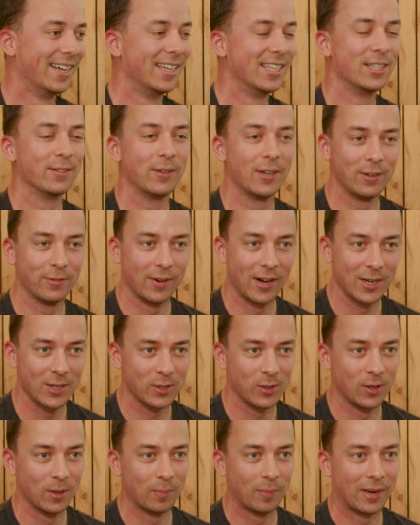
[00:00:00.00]
It's a very
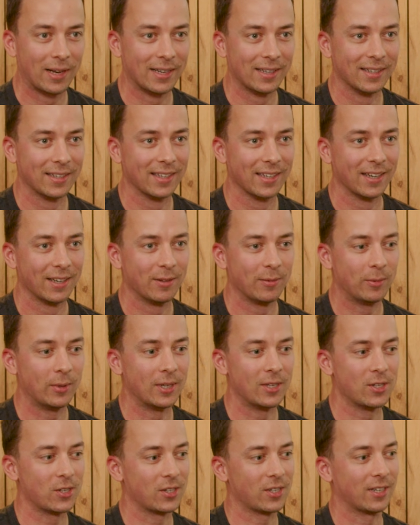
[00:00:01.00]
fast-growing plant,
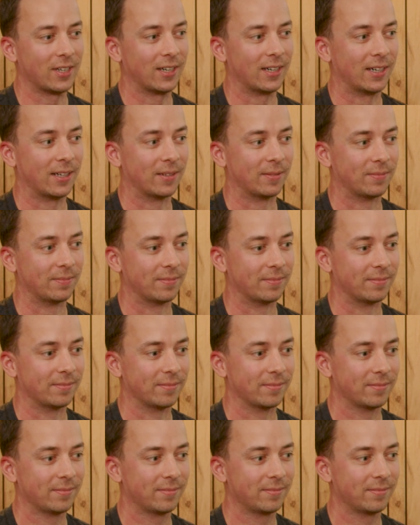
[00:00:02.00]
which, like